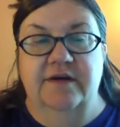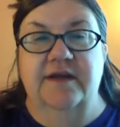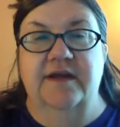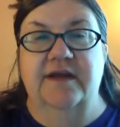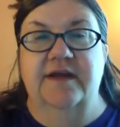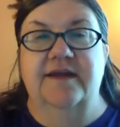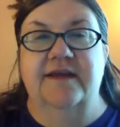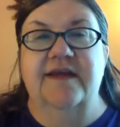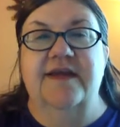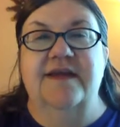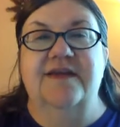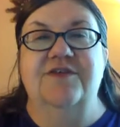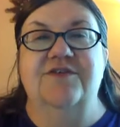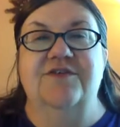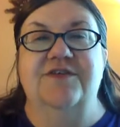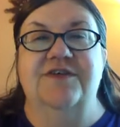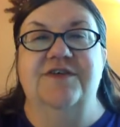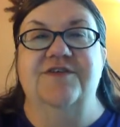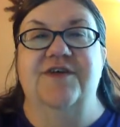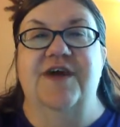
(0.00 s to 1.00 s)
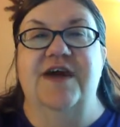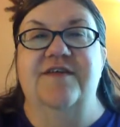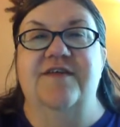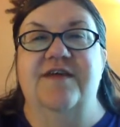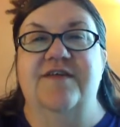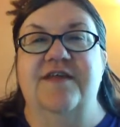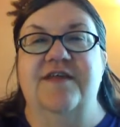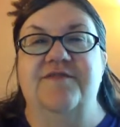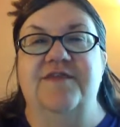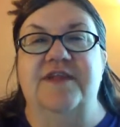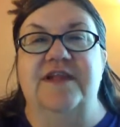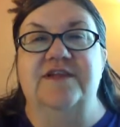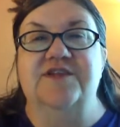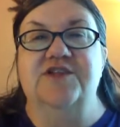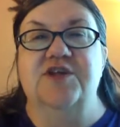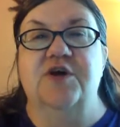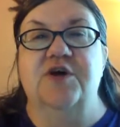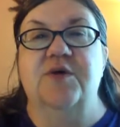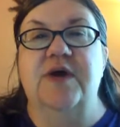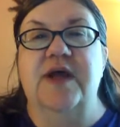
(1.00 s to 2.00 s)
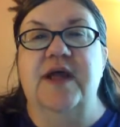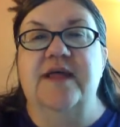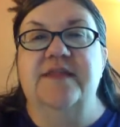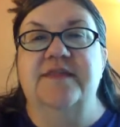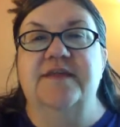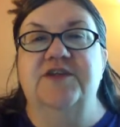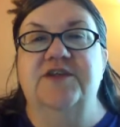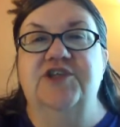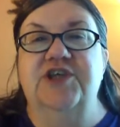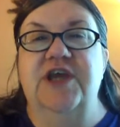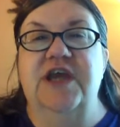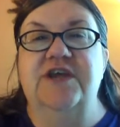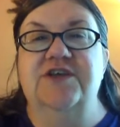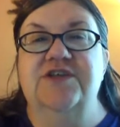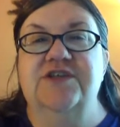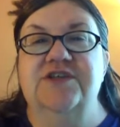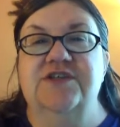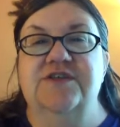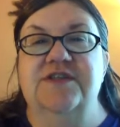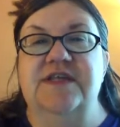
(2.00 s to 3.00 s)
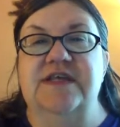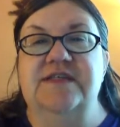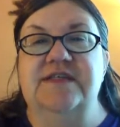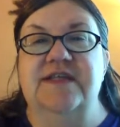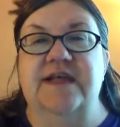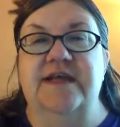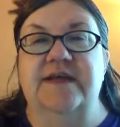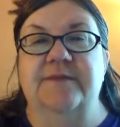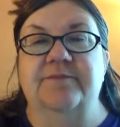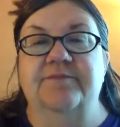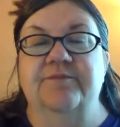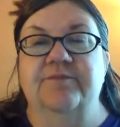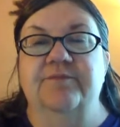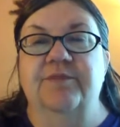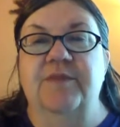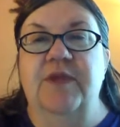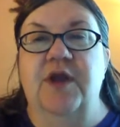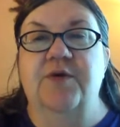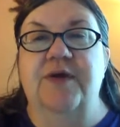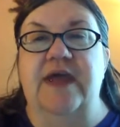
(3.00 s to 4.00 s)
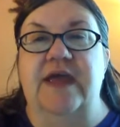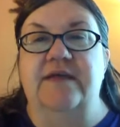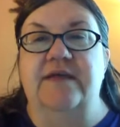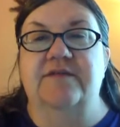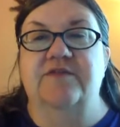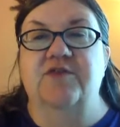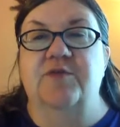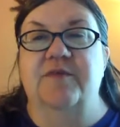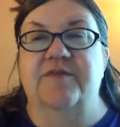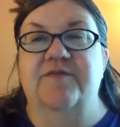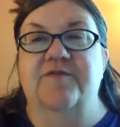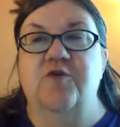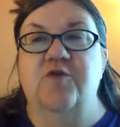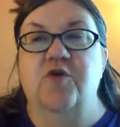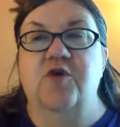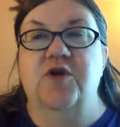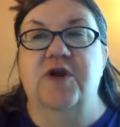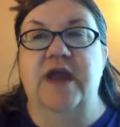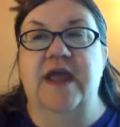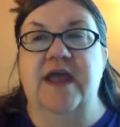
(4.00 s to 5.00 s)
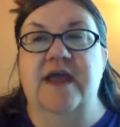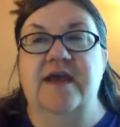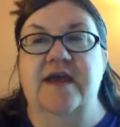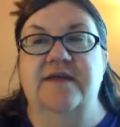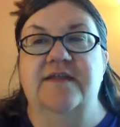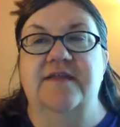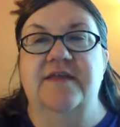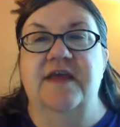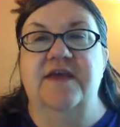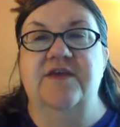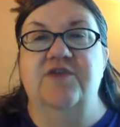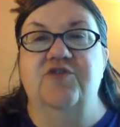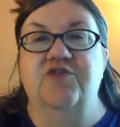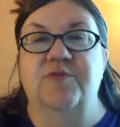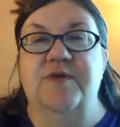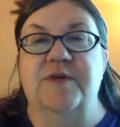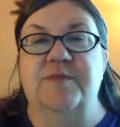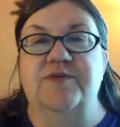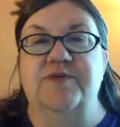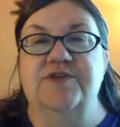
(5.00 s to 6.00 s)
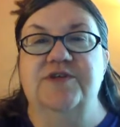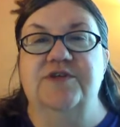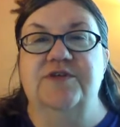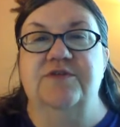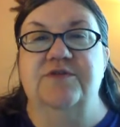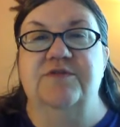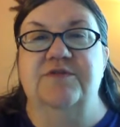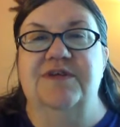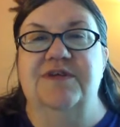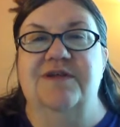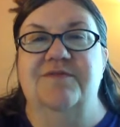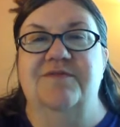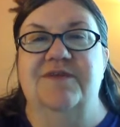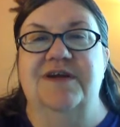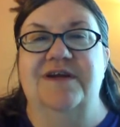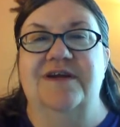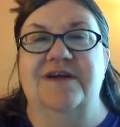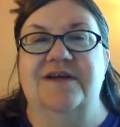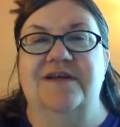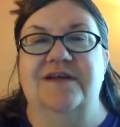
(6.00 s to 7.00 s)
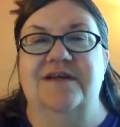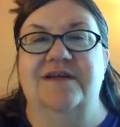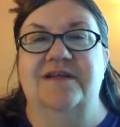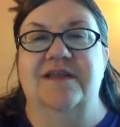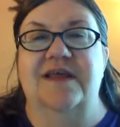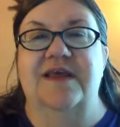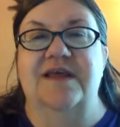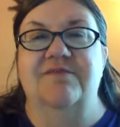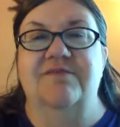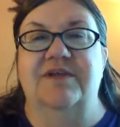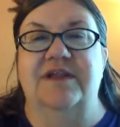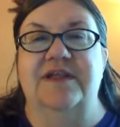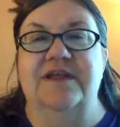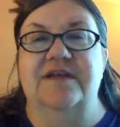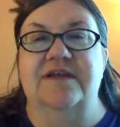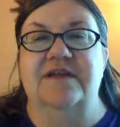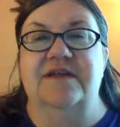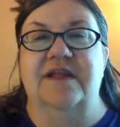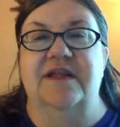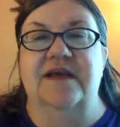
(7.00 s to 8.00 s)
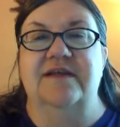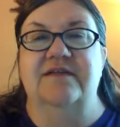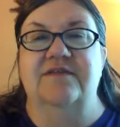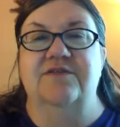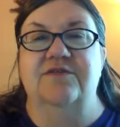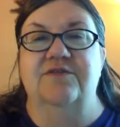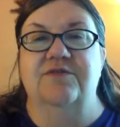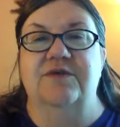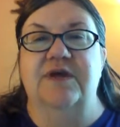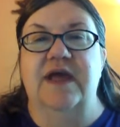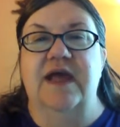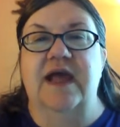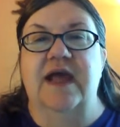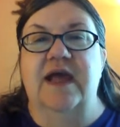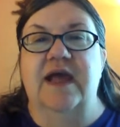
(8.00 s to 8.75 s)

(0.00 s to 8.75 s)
You kind of have that feeling. So the changes are things like, okay, so beforehand they used to be a person who, you know, they really didn't like to